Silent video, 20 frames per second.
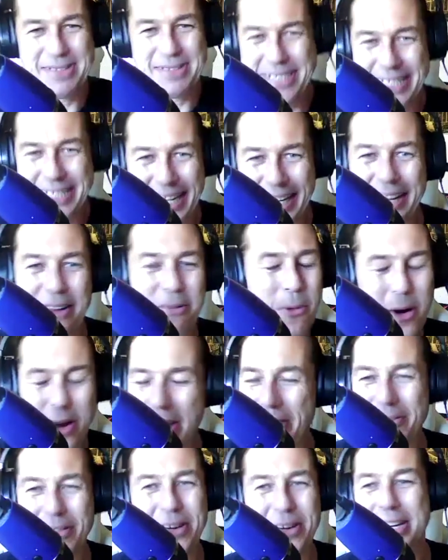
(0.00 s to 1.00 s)
it, steal it,
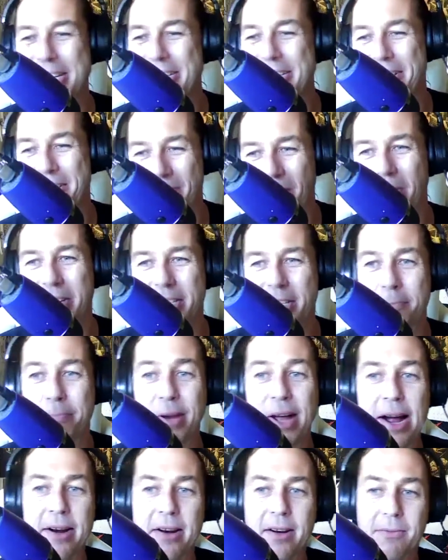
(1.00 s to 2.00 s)
whatever it is, as long as you're
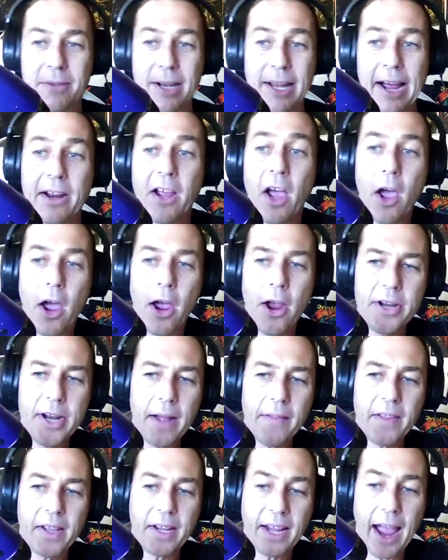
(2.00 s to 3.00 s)
playing it loud. Who
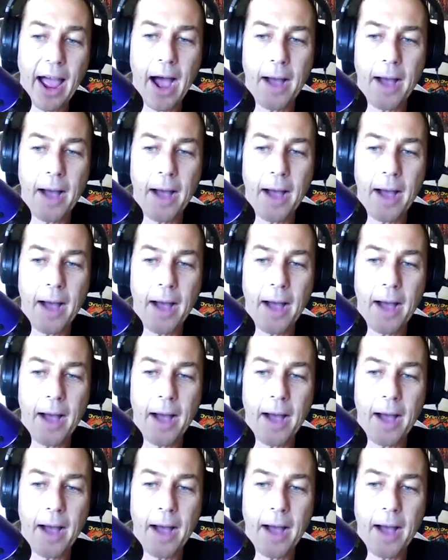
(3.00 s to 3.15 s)
done the